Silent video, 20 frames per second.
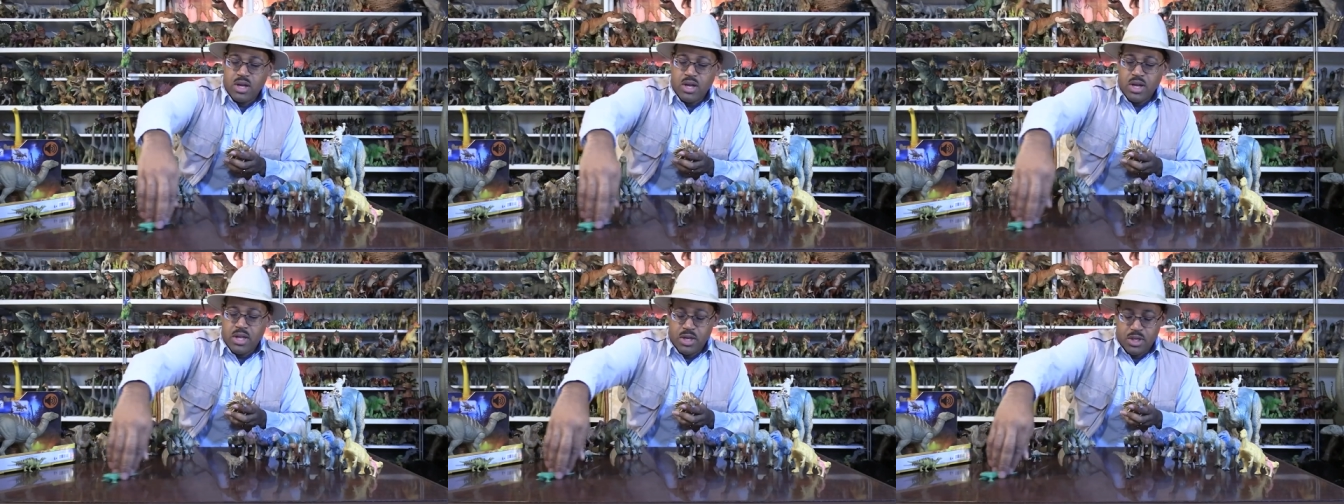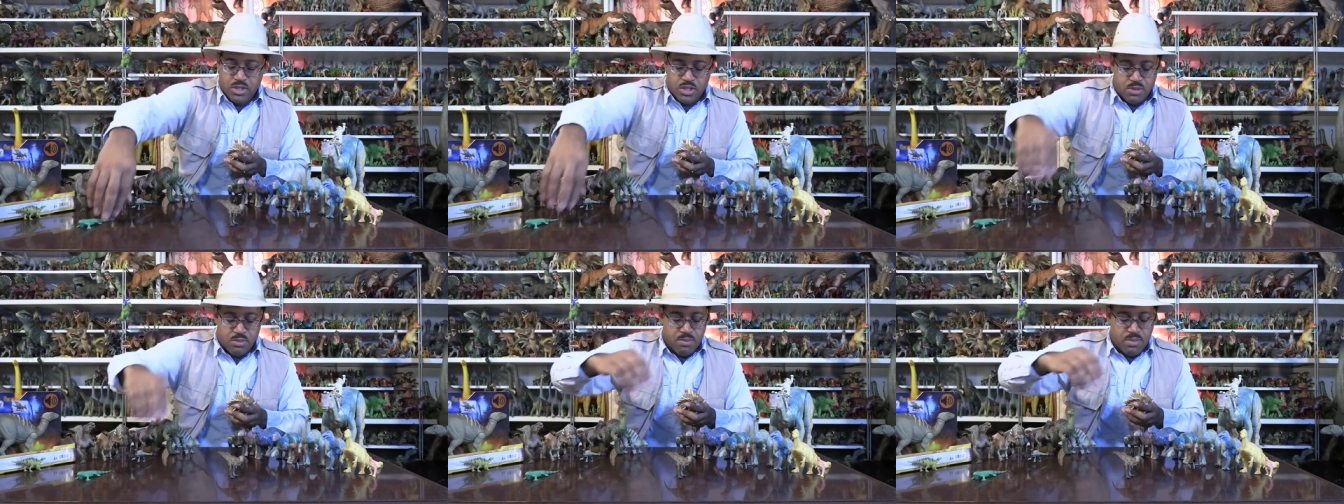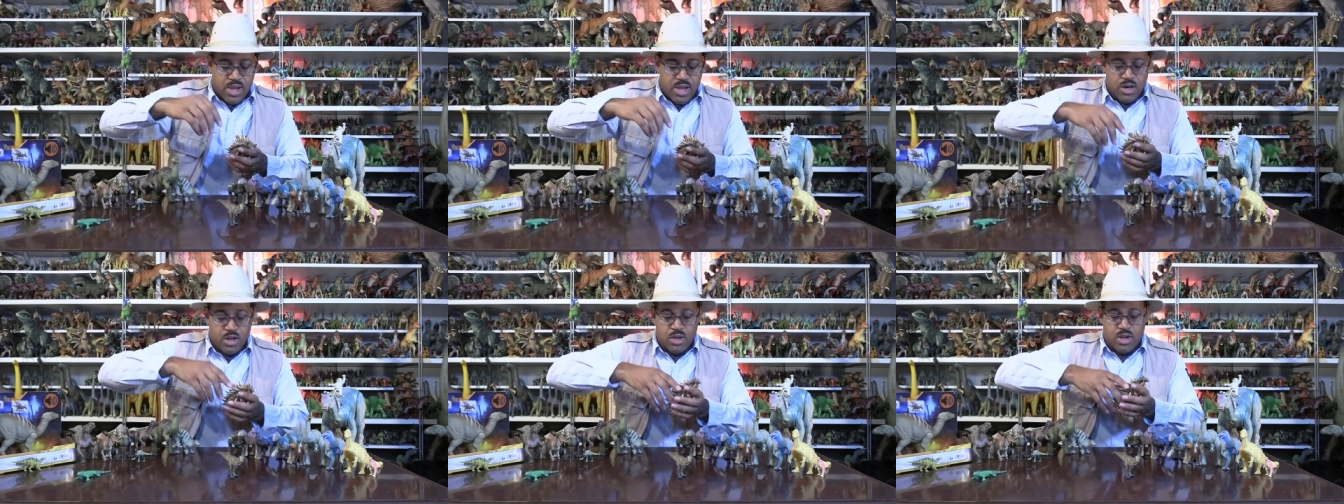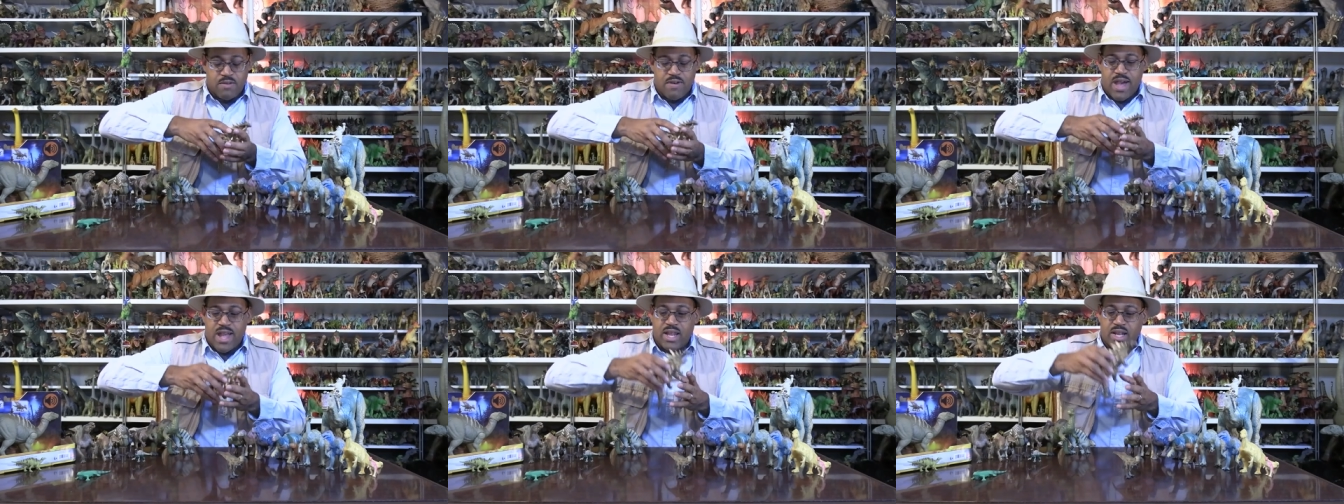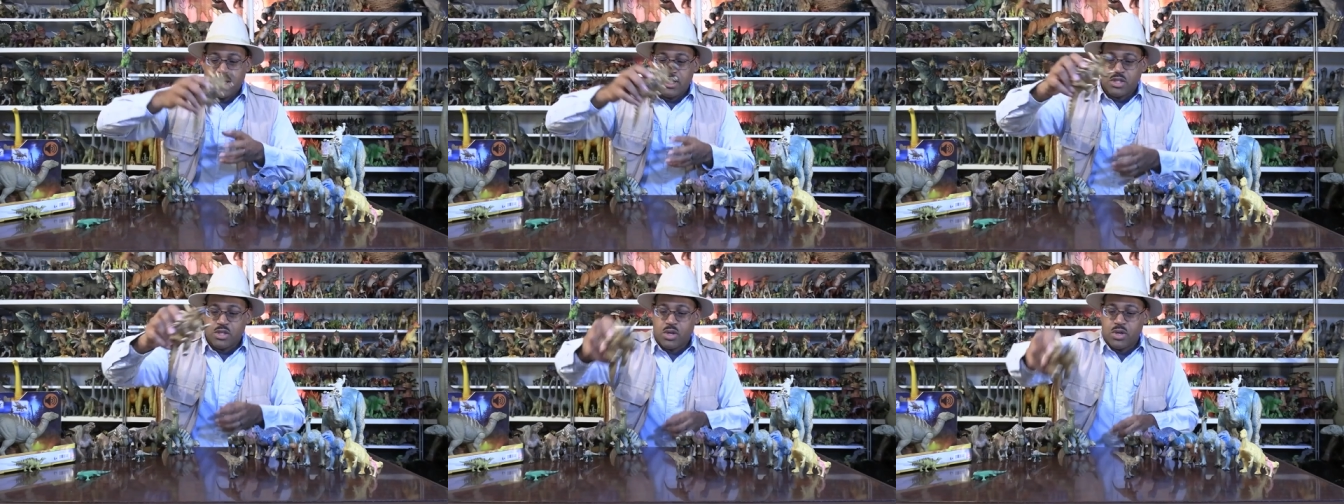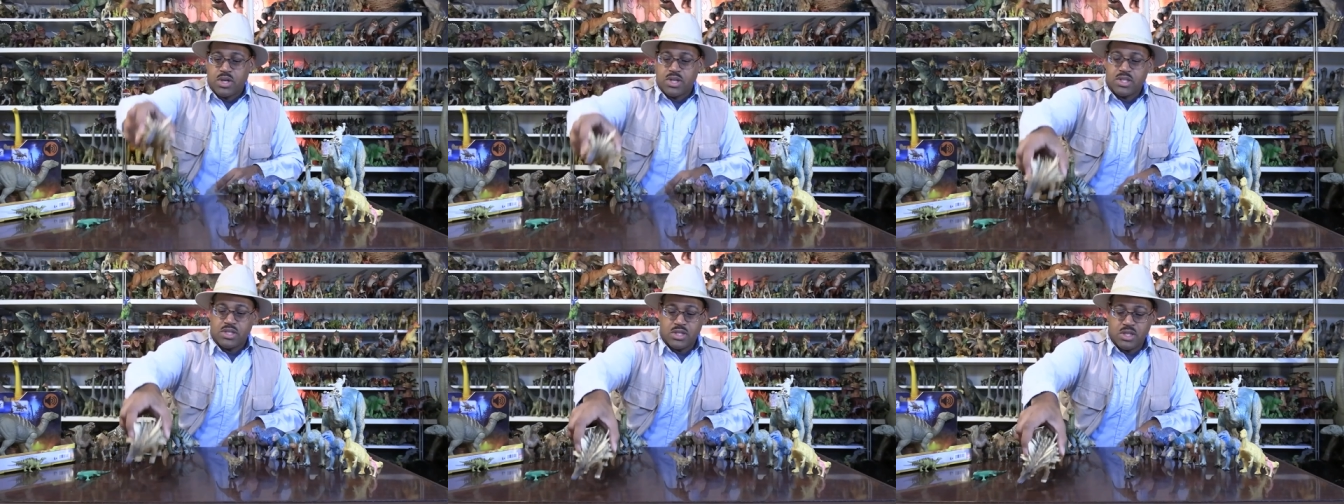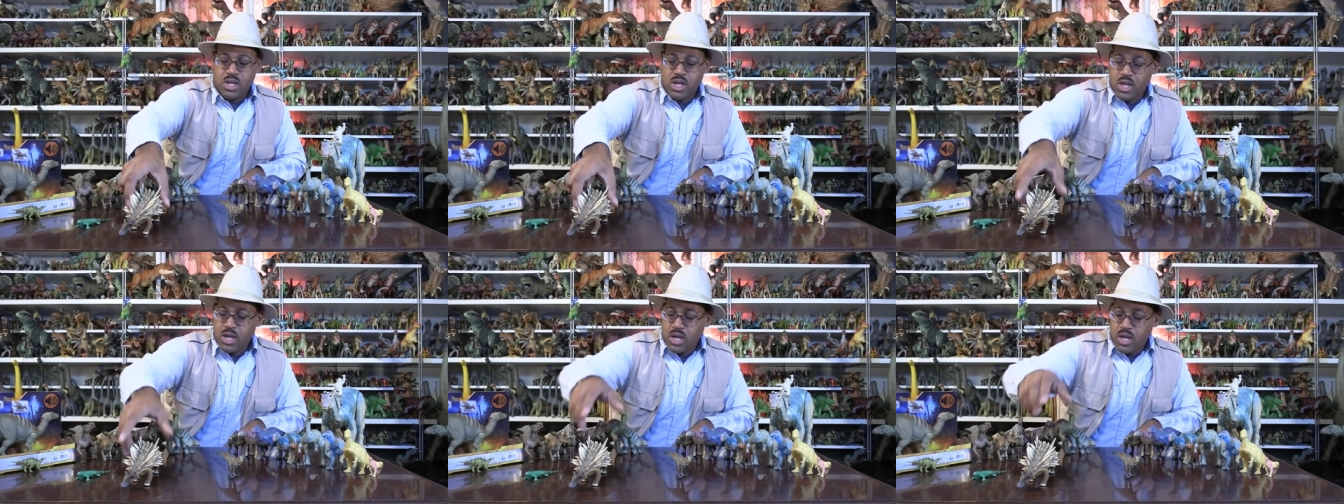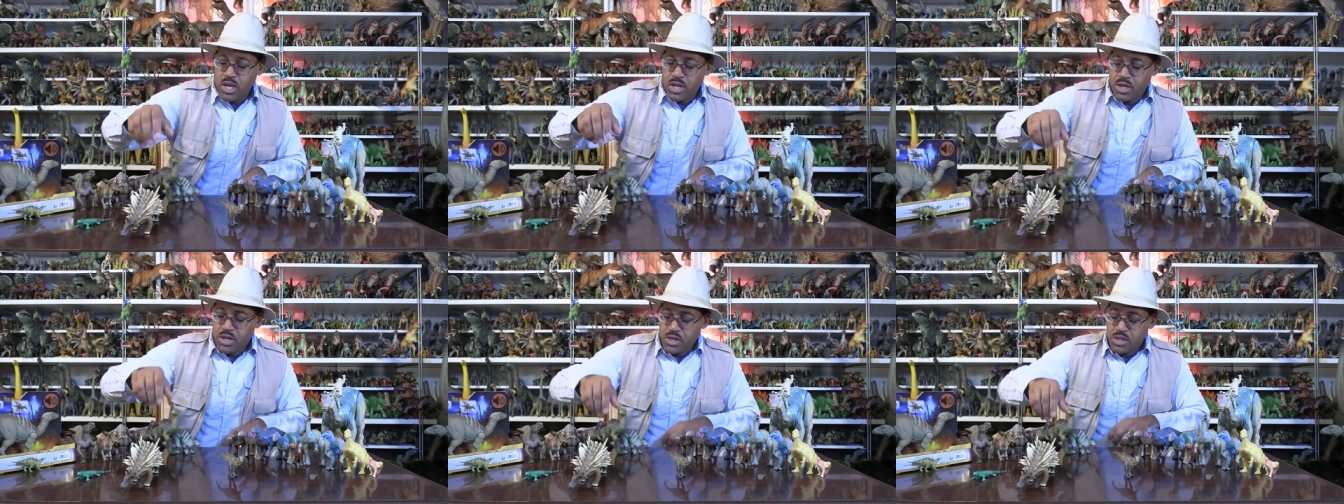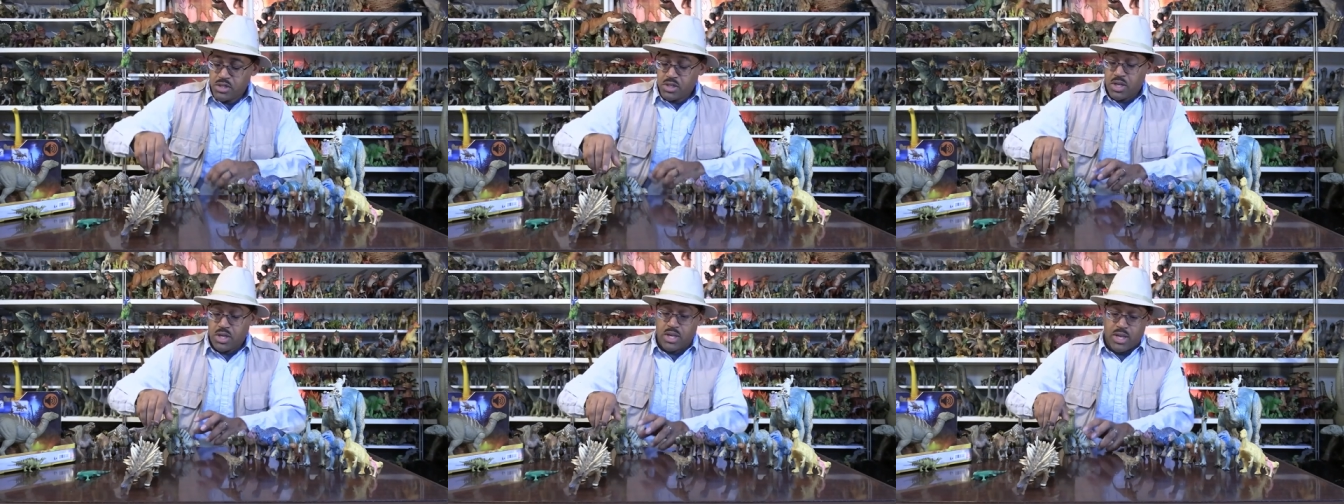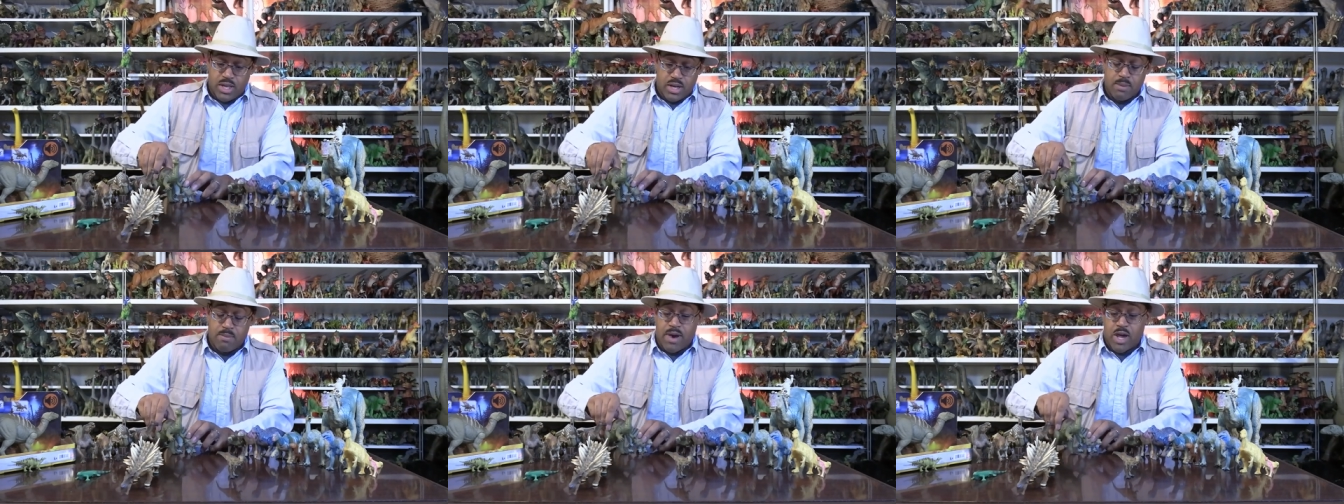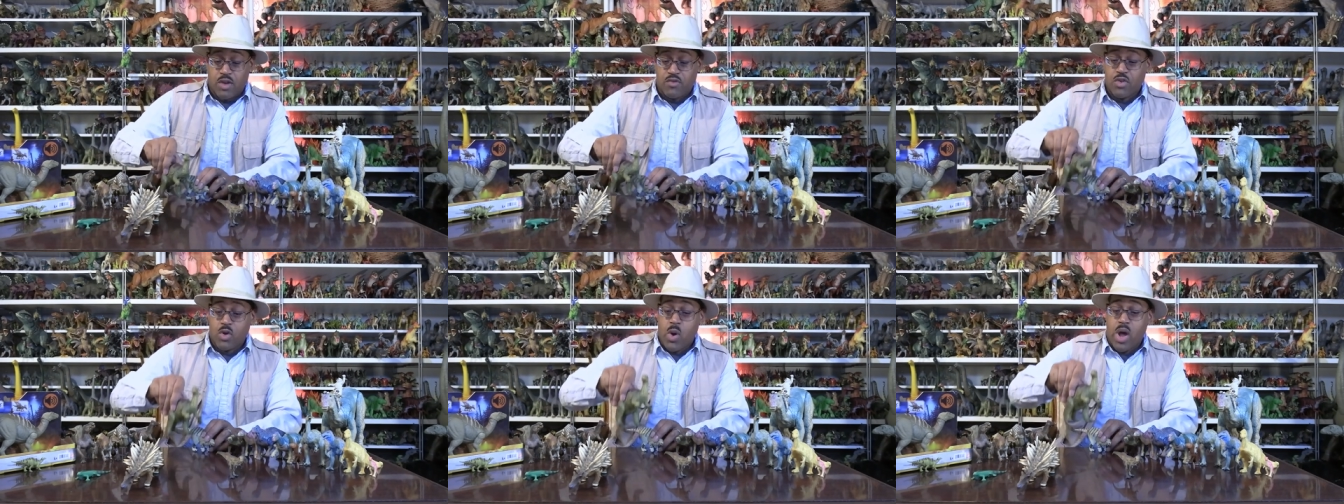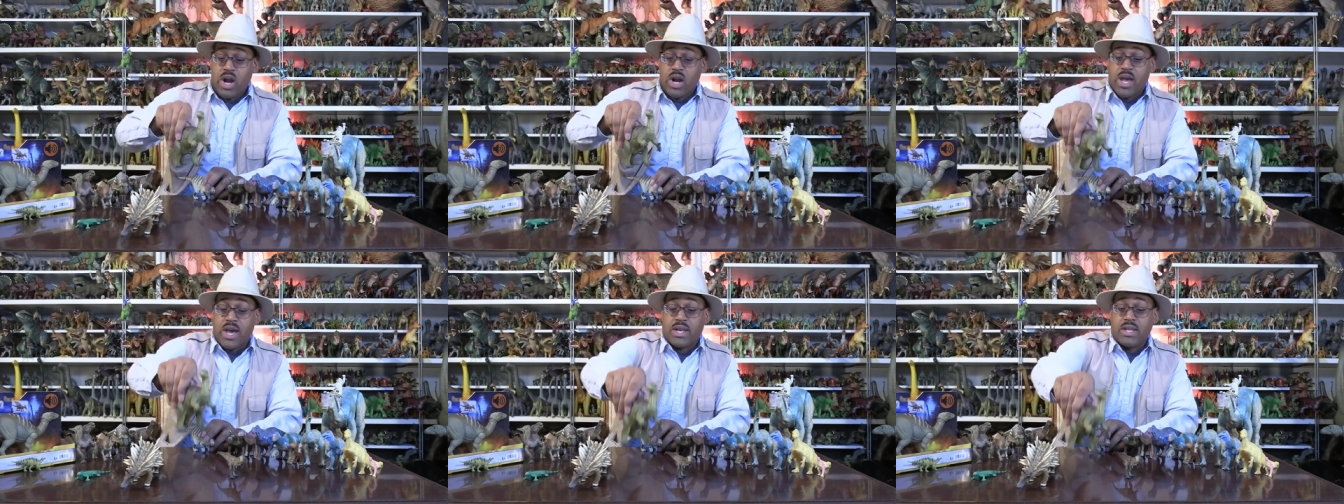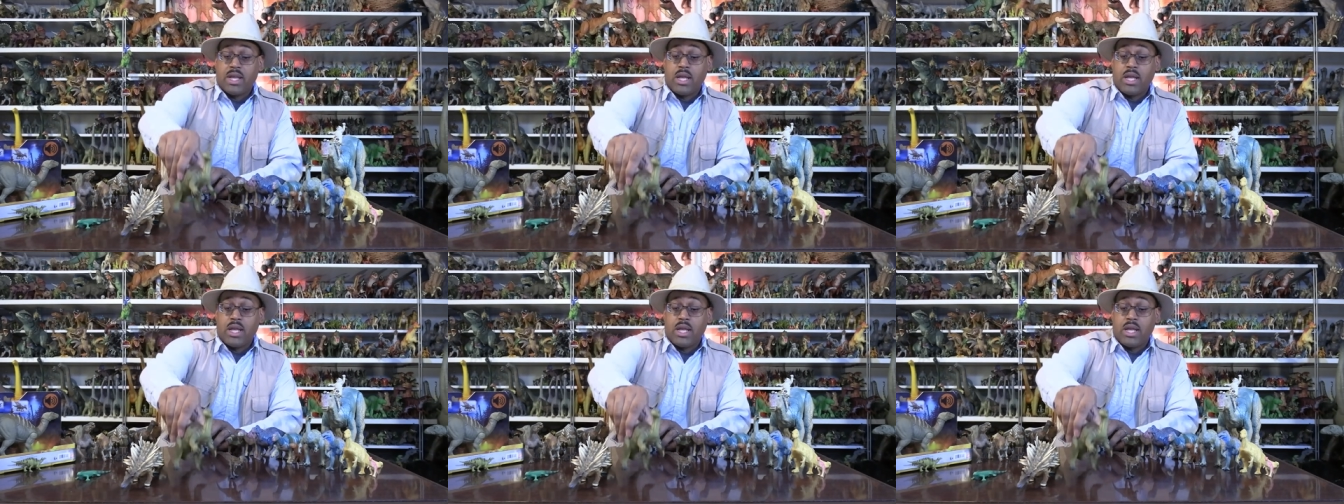And here's a model of Hylaeosaurus, and here's, again, a model of Iguanodon.